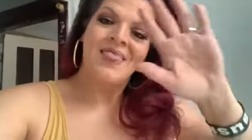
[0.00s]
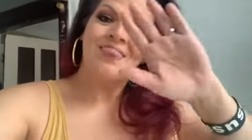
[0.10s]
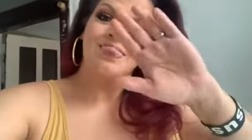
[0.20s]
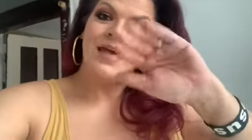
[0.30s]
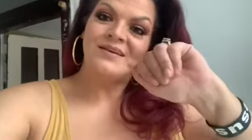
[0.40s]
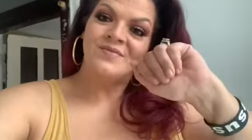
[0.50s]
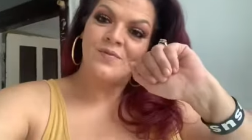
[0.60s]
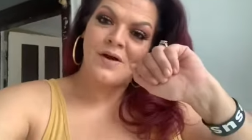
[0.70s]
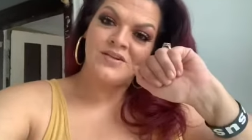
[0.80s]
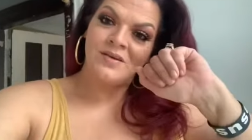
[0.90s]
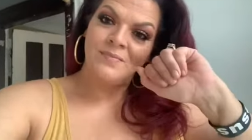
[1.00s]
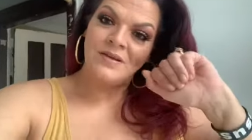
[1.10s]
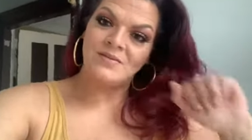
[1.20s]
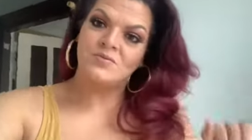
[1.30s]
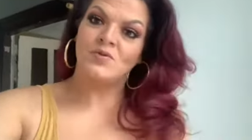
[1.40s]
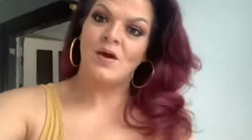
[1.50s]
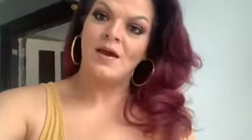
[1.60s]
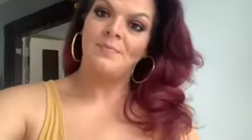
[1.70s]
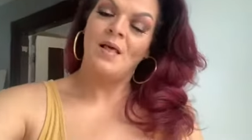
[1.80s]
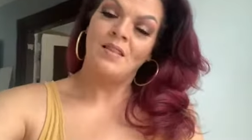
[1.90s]
Thanks for watching. Please
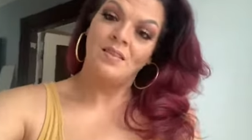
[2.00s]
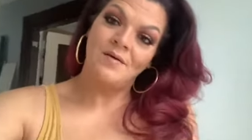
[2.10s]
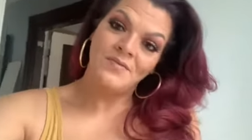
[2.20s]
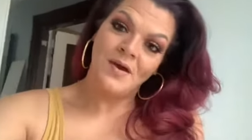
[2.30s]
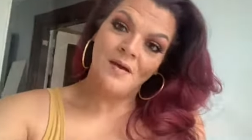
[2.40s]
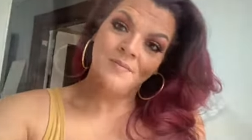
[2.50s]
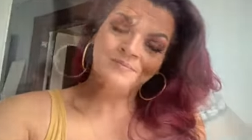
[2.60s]
subscribe. Love ya.